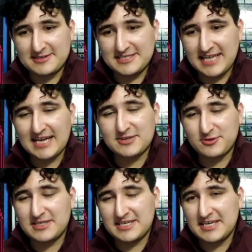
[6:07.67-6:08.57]
She's
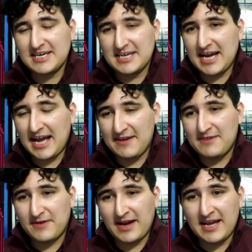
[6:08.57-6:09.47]
actually,
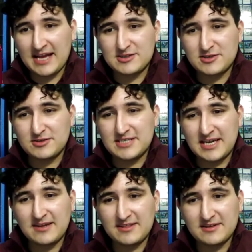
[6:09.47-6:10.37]
if I had to
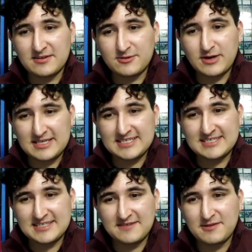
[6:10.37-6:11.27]
say the
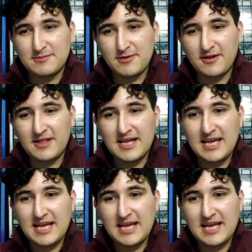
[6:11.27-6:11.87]
craziest of them all,